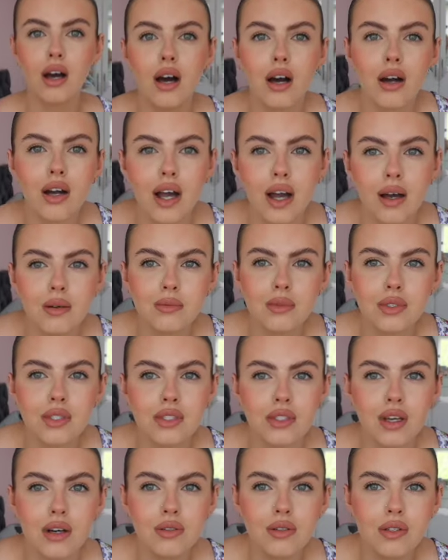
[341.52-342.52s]
Okay, I'm
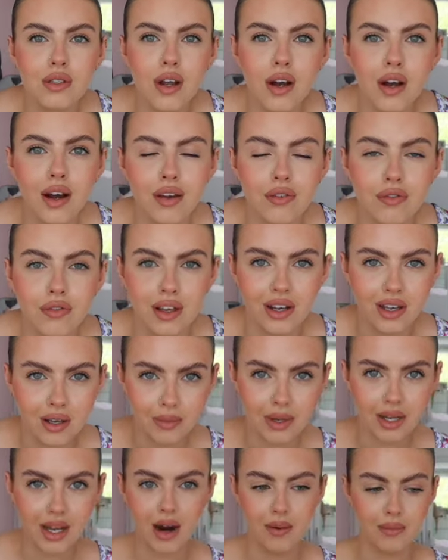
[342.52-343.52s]
so sorry. I feel
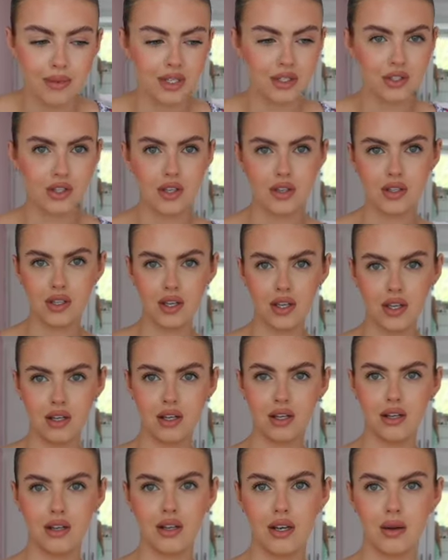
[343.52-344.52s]
like my camera is just
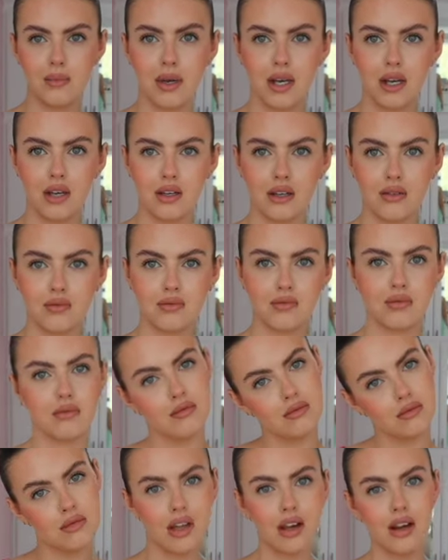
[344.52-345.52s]
sitting a bit
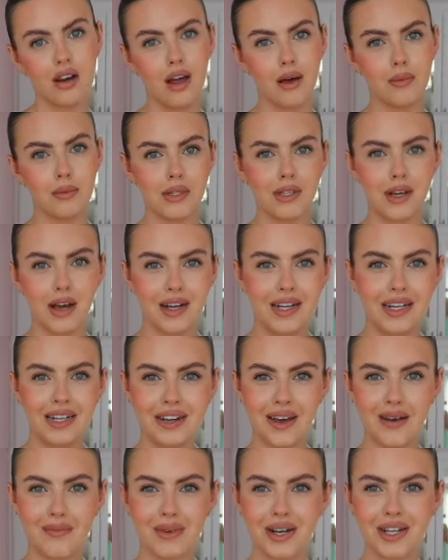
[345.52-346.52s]

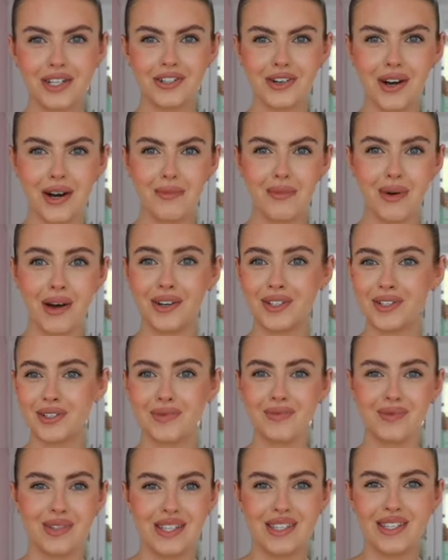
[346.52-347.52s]
lopsided on my tripod,
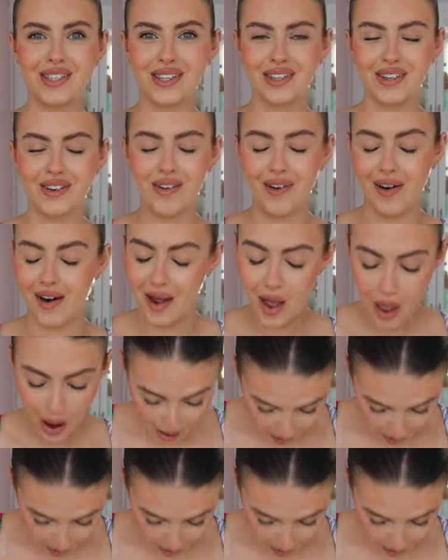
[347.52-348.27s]
just please ignore it.